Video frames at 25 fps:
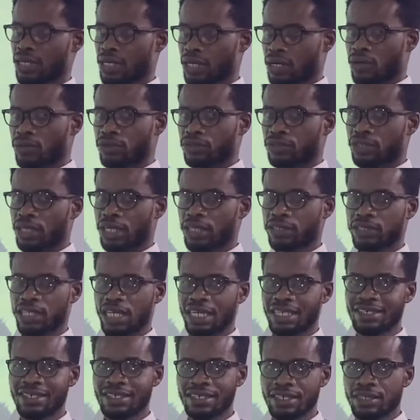a contract,
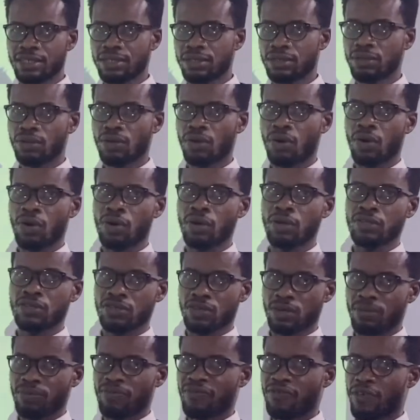a deal, or
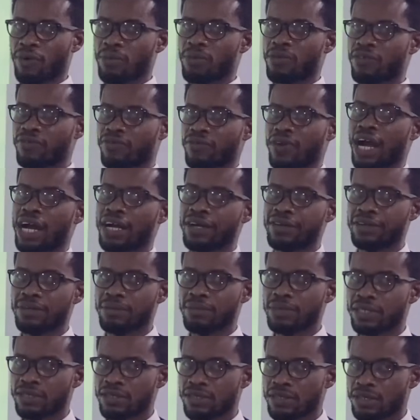some form of
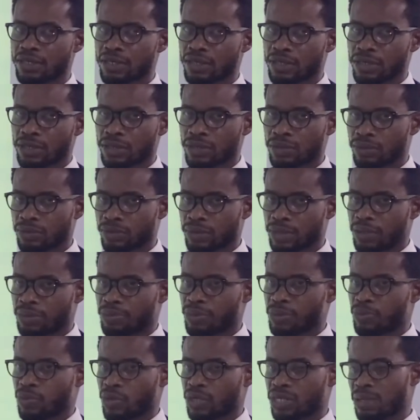agreement with the
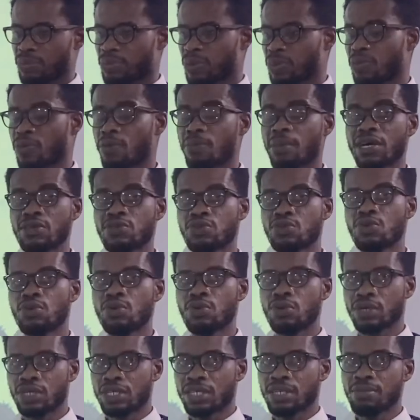people. And the people must
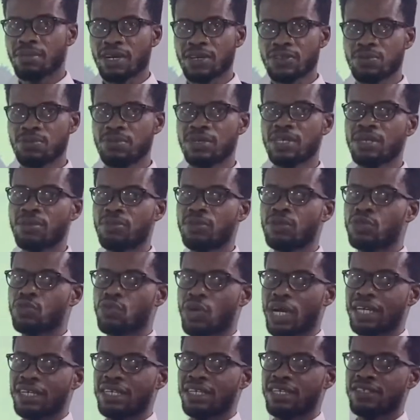know. They must be able
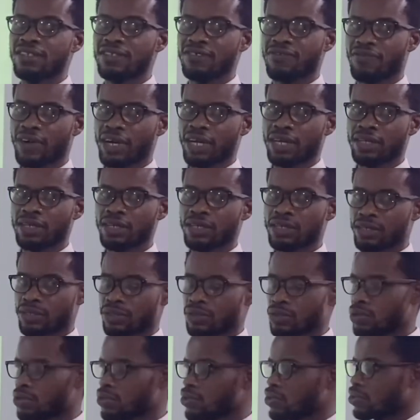to identify
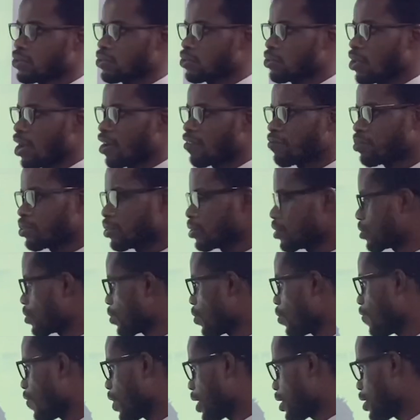those you have put
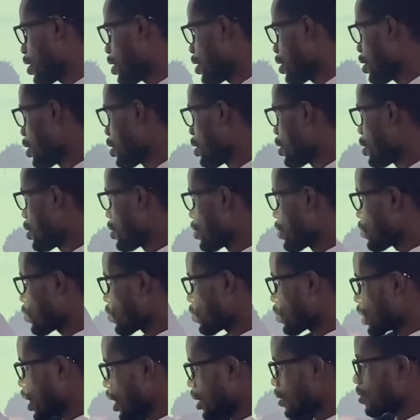over there.
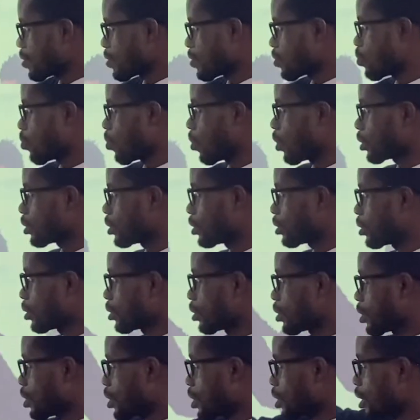So that is what
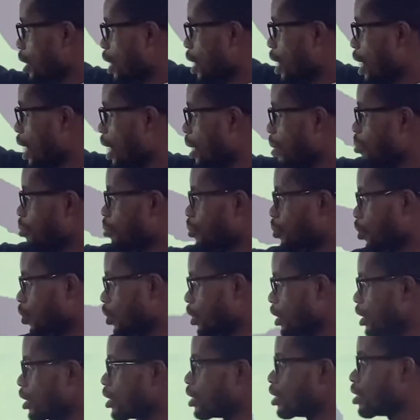the
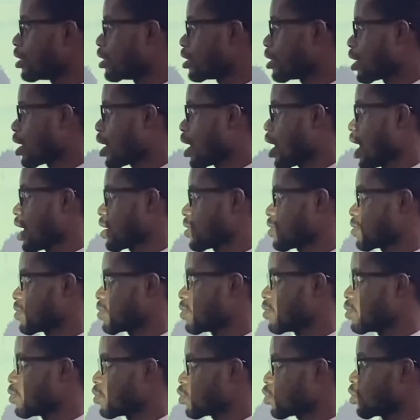employee has
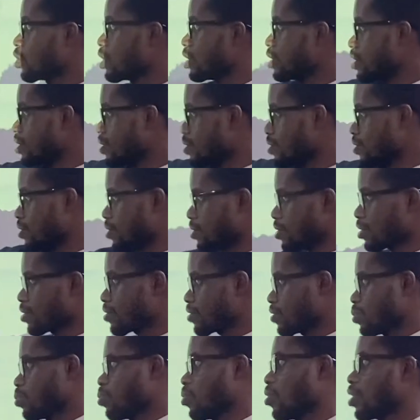to do. So these
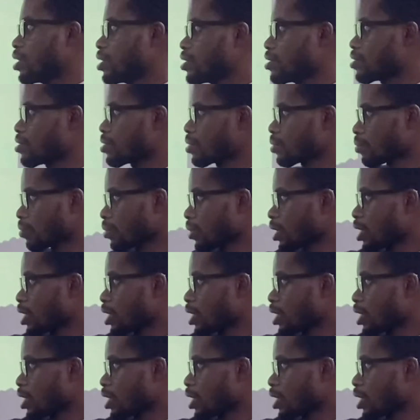6 points,